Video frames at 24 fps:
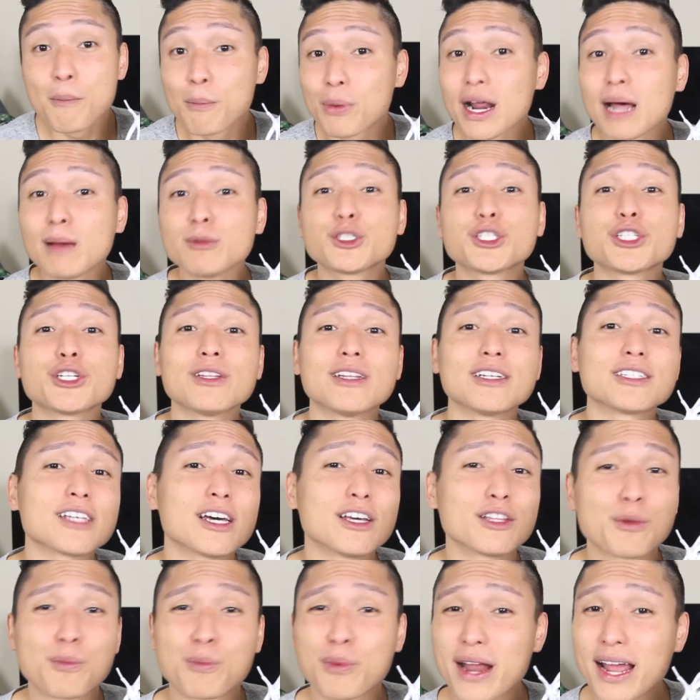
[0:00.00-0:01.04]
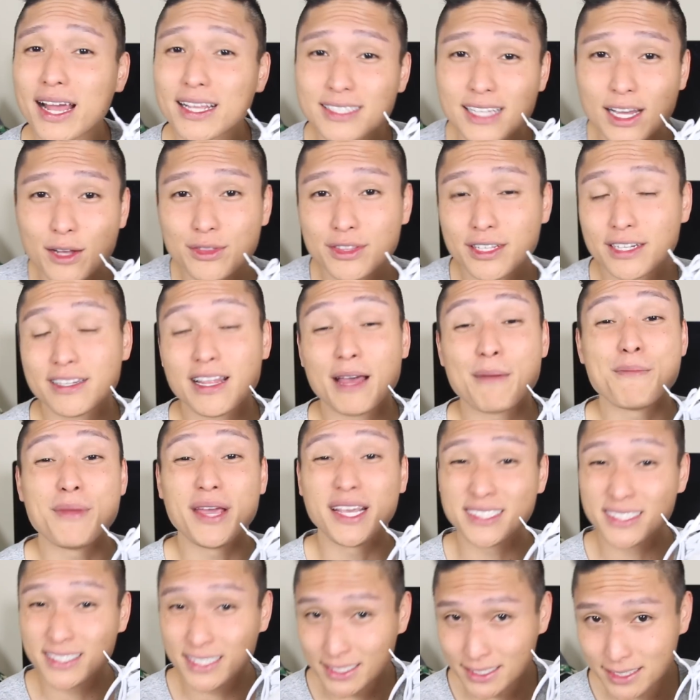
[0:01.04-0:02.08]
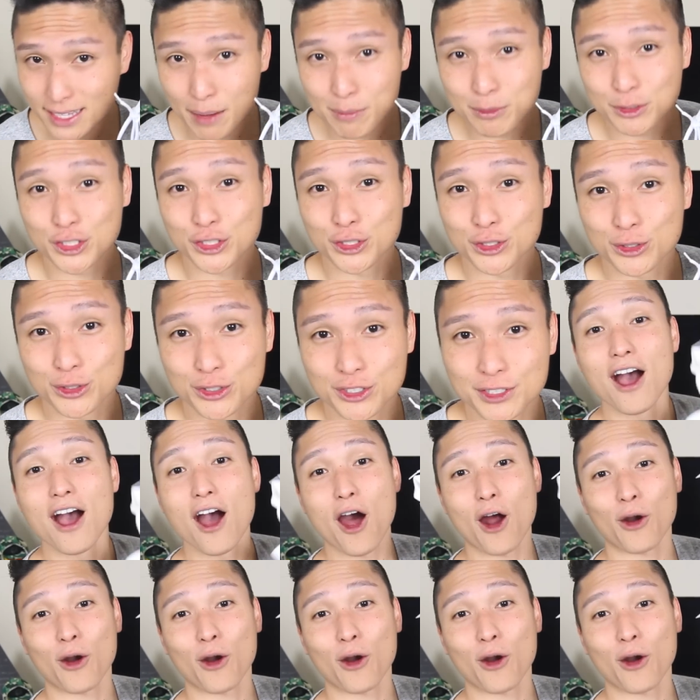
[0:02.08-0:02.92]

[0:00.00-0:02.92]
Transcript: But I'm sure there's other brands out there that makes these type of shoes.